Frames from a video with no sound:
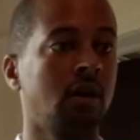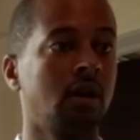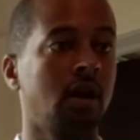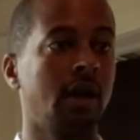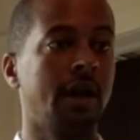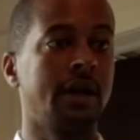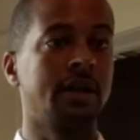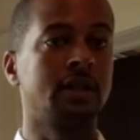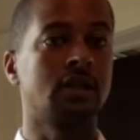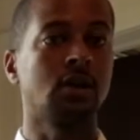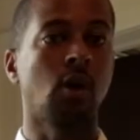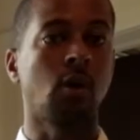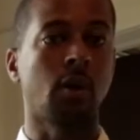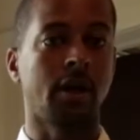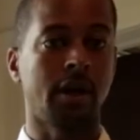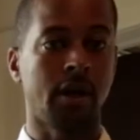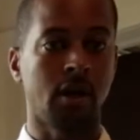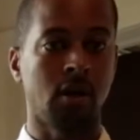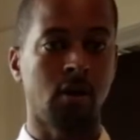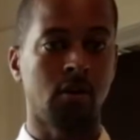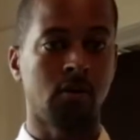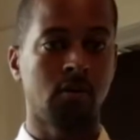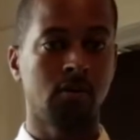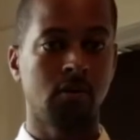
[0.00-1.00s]
in
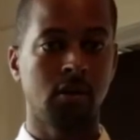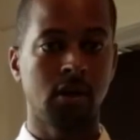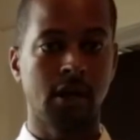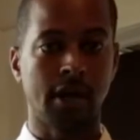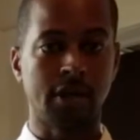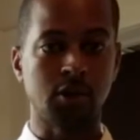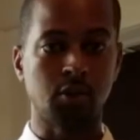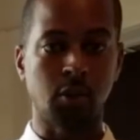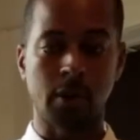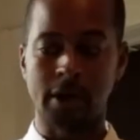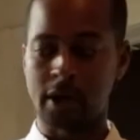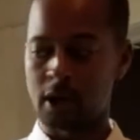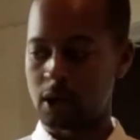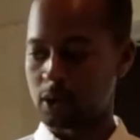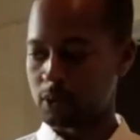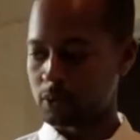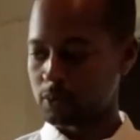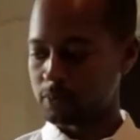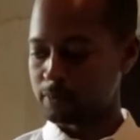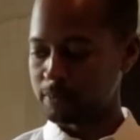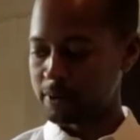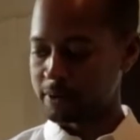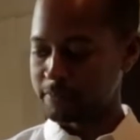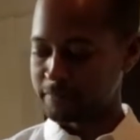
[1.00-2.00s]
Tokyo as well,
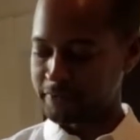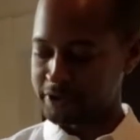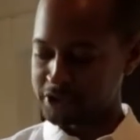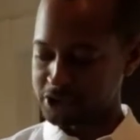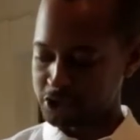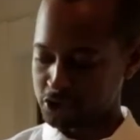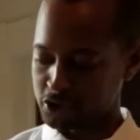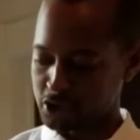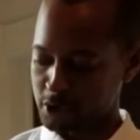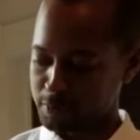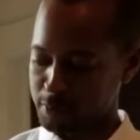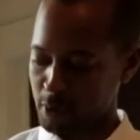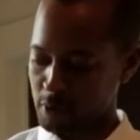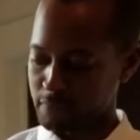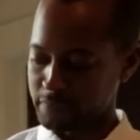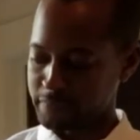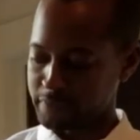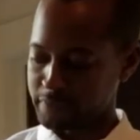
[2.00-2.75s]
my recent trip over